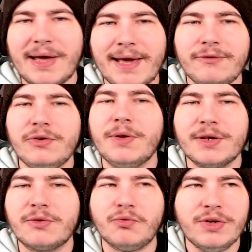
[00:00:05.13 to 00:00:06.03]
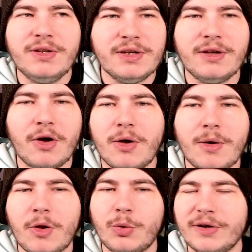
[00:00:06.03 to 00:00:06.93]
I have to read it,
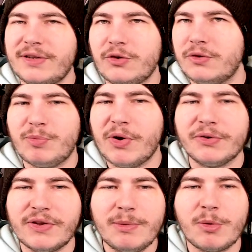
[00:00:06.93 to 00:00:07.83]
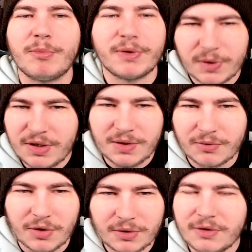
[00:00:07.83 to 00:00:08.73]
otherwise I just pronounce the name completely wrong.